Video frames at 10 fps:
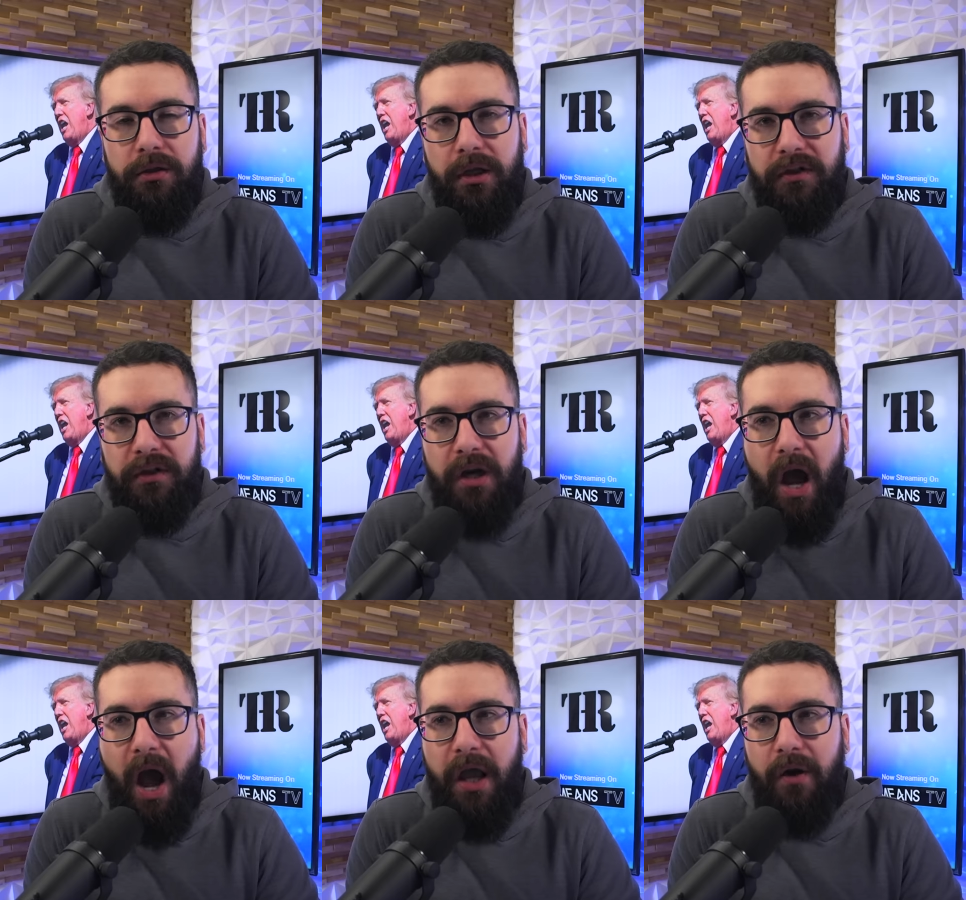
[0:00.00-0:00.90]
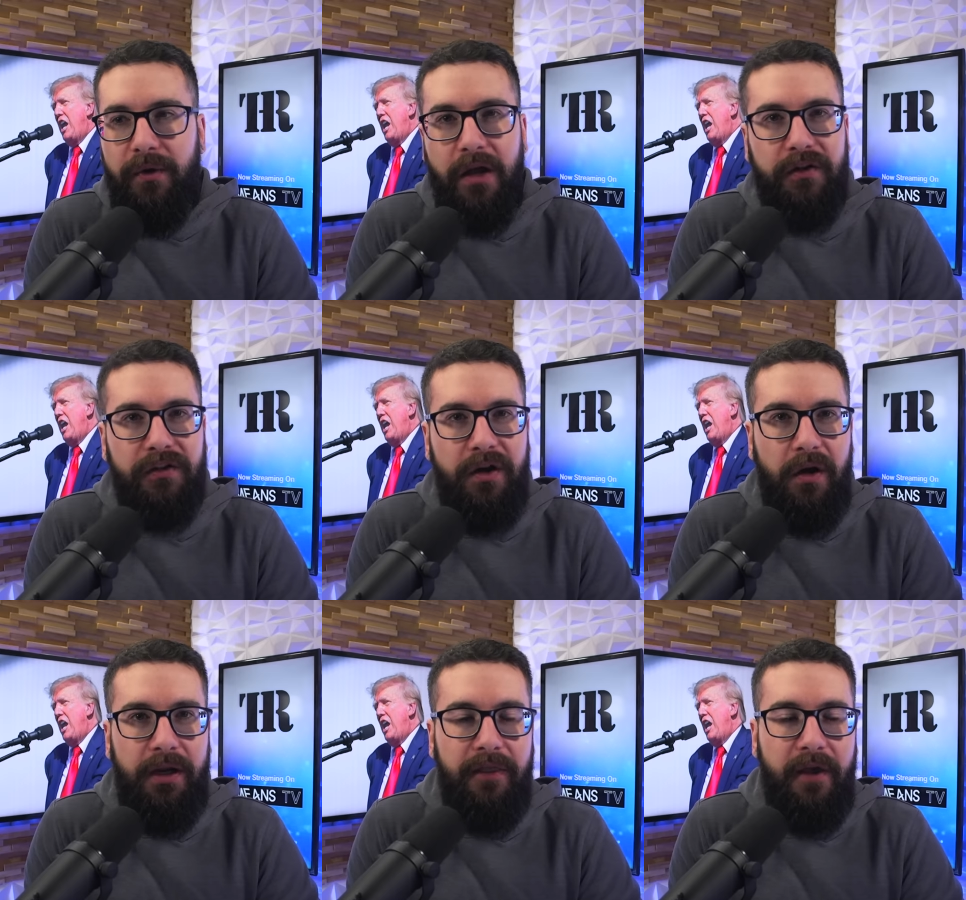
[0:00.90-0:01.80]
Speaker 1: Listen, I don't
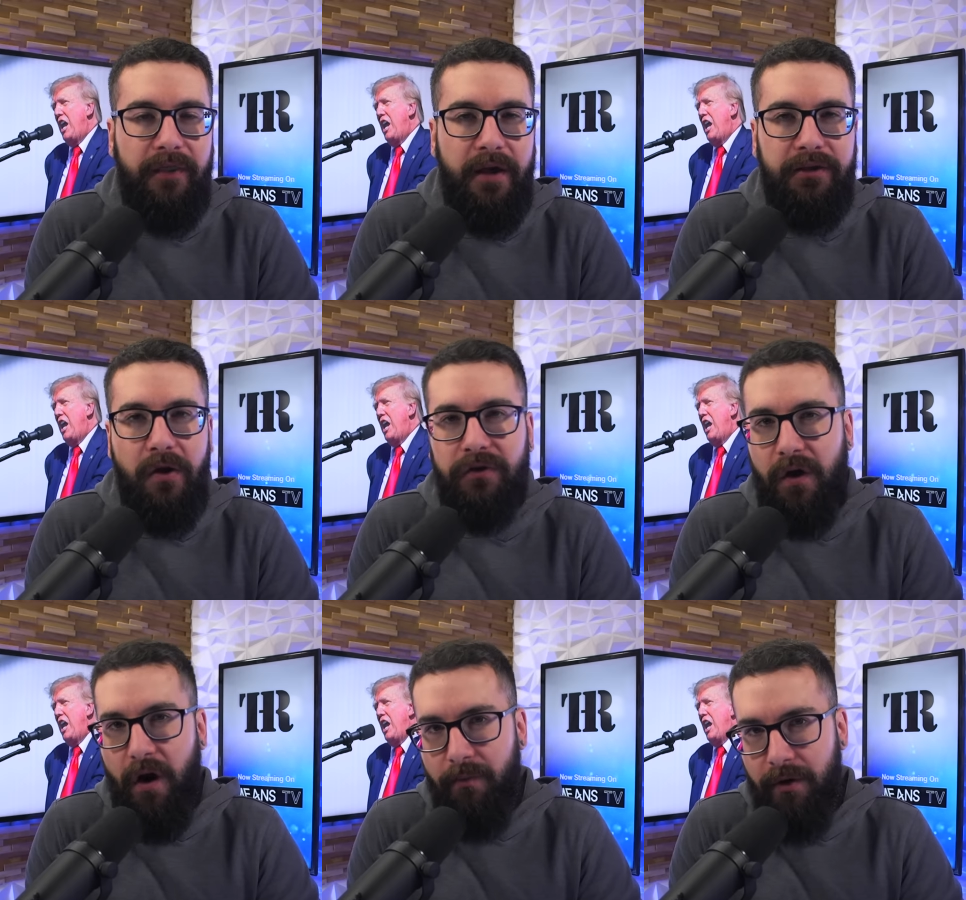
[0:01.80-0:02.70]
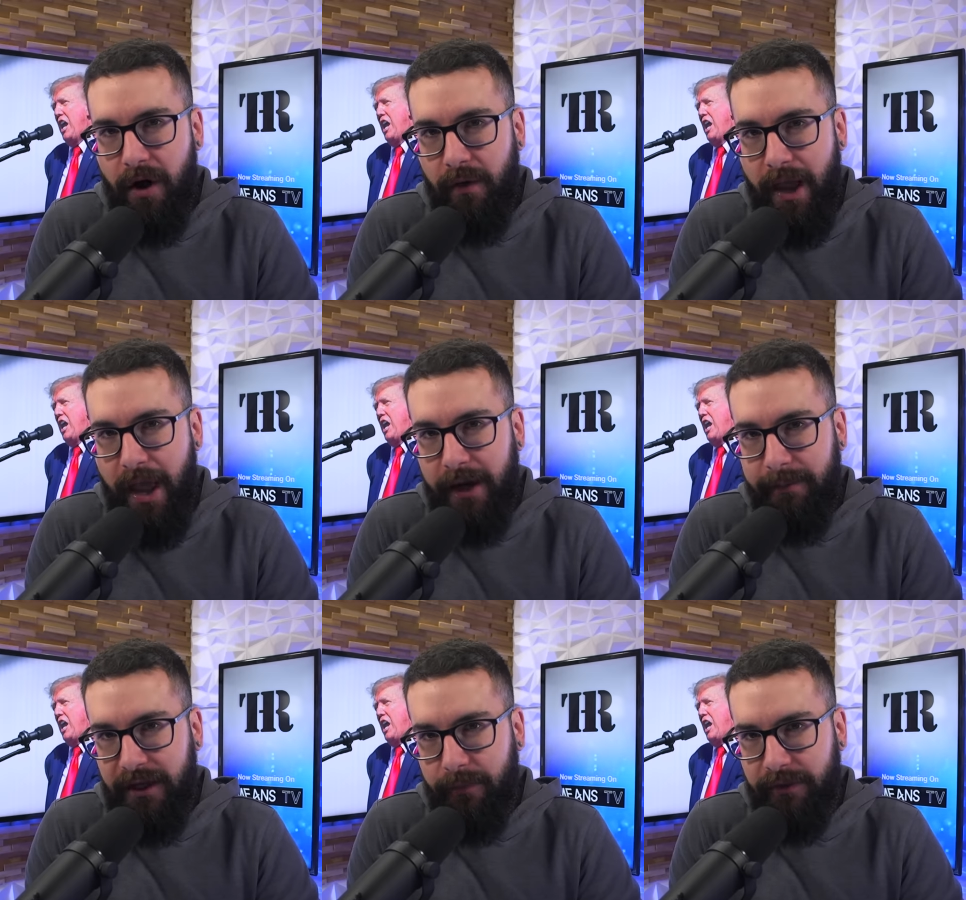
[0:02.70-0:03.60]
necessarily think that Joe Scarborough and
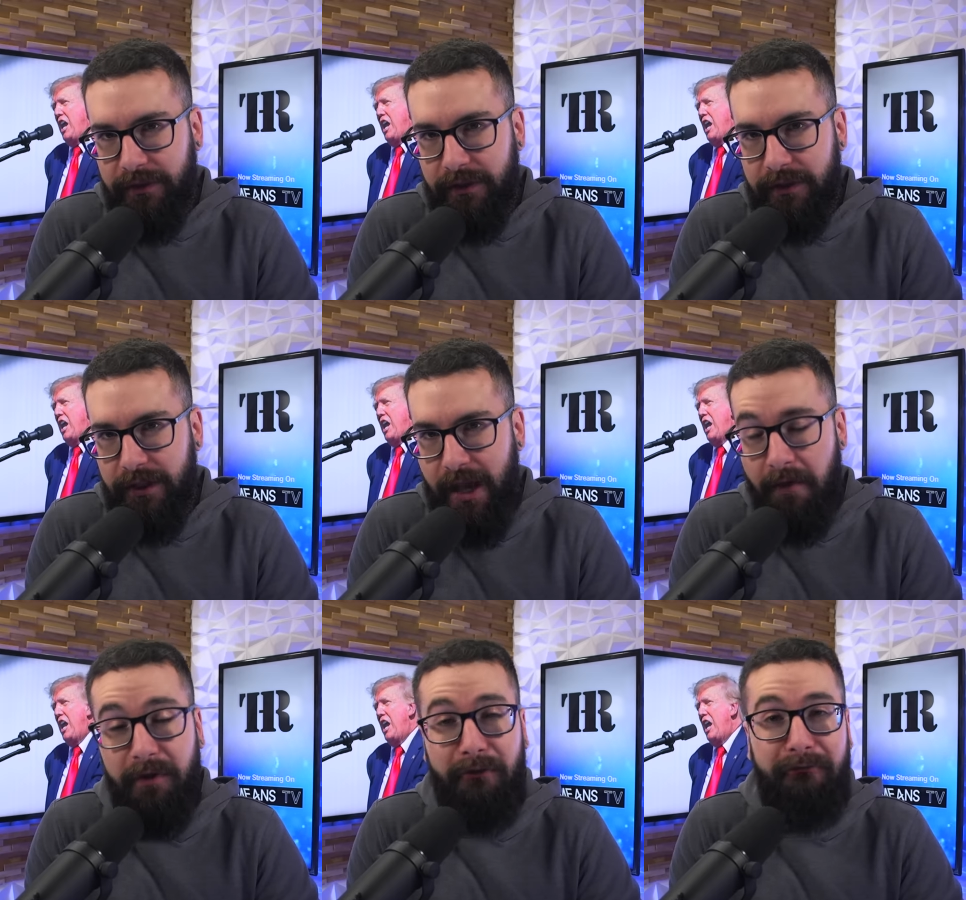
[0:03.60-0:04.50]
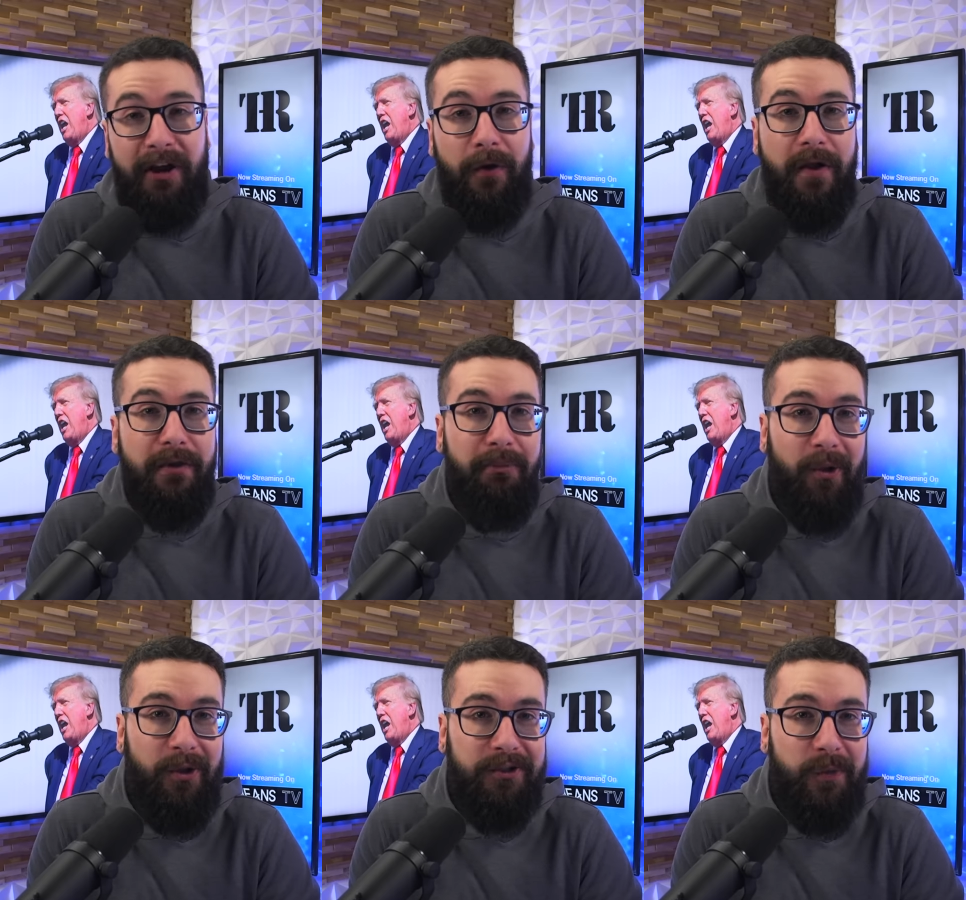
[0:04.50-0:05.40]
Mika Brzezinski have their finger on the
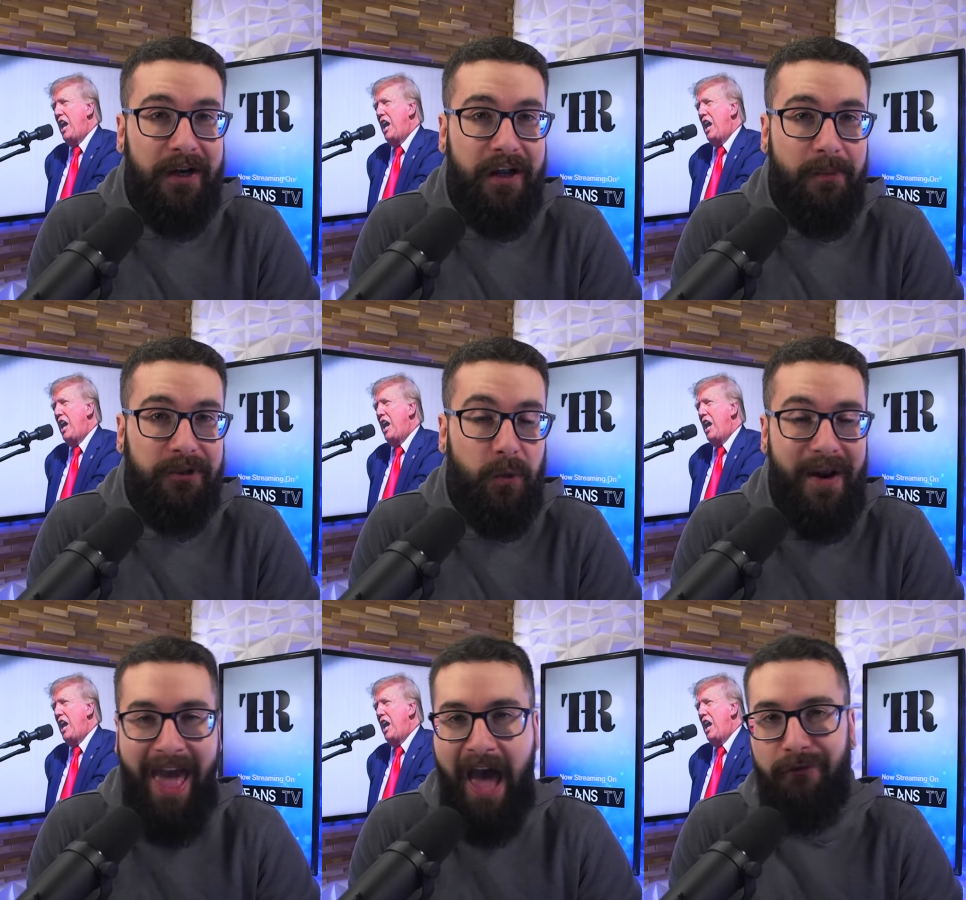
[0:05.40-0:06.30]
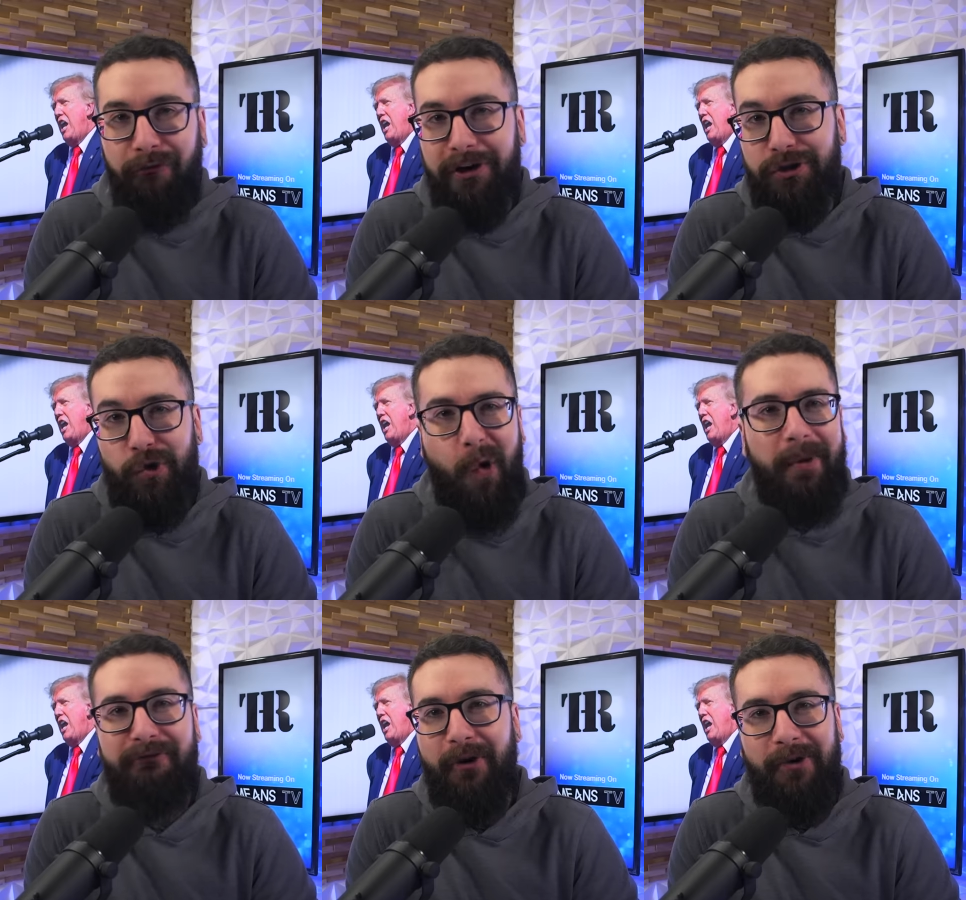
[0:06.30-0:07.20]
pulse when it comes to what average
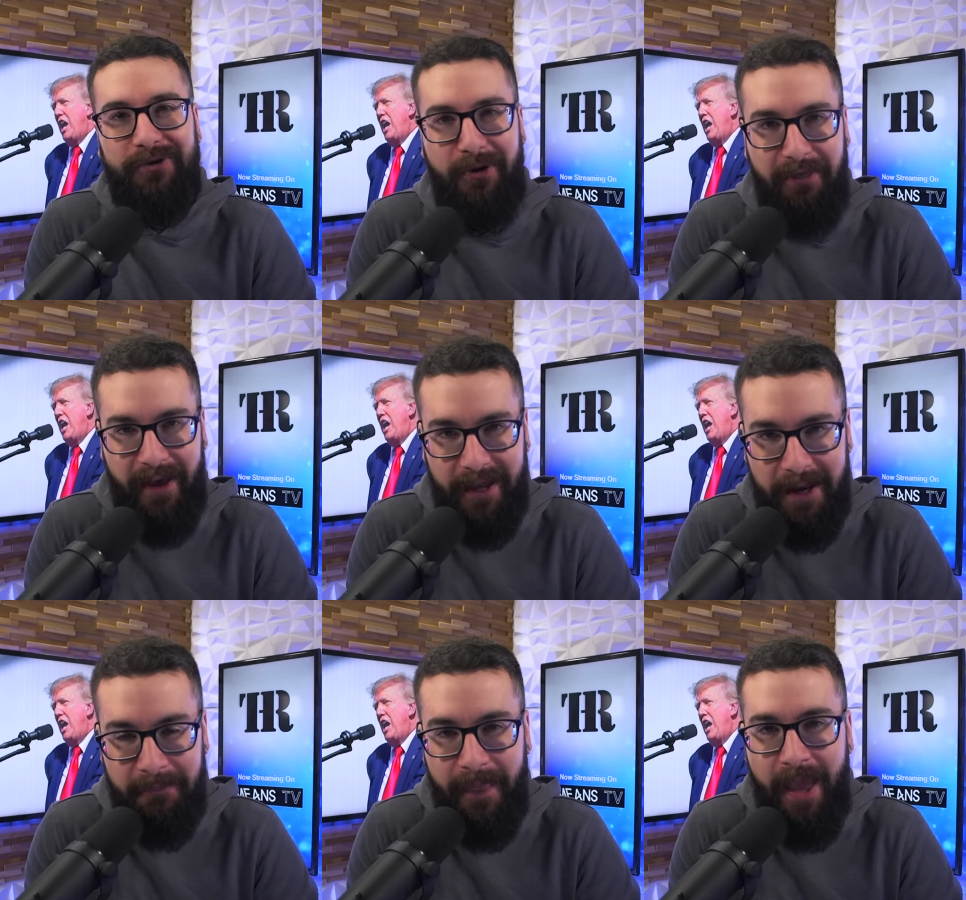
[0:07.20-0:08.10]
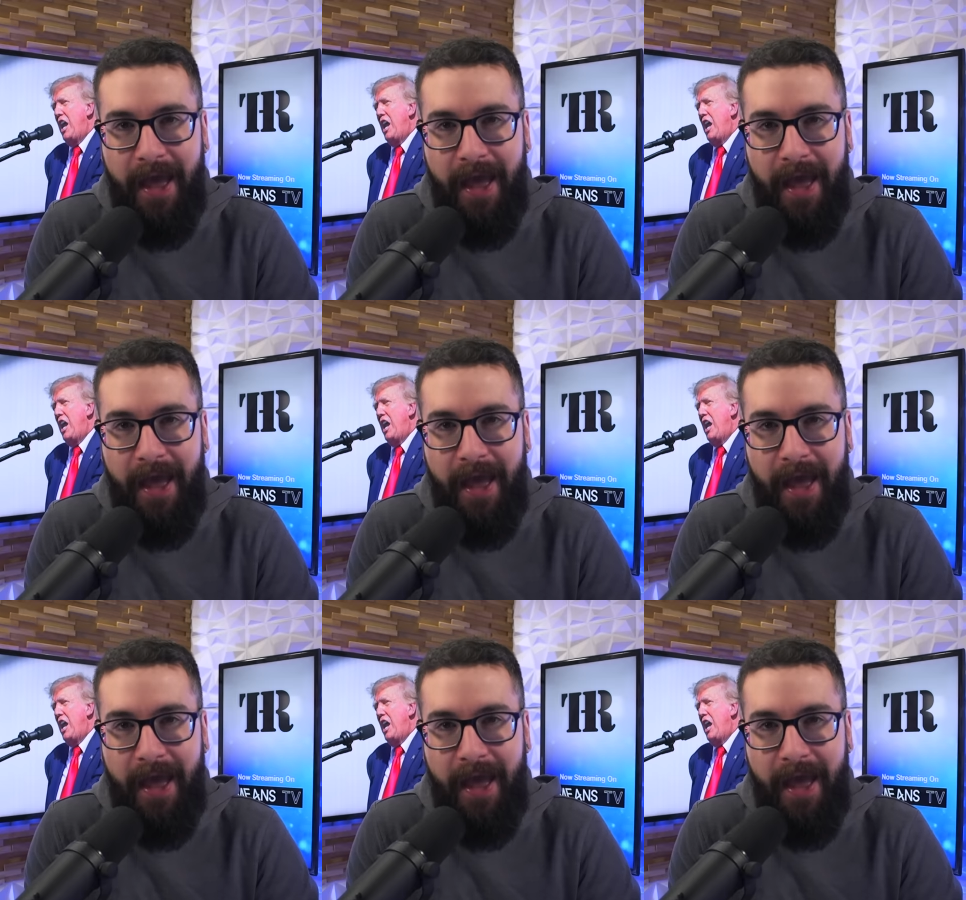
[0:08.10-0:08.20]
normie voters are thinking.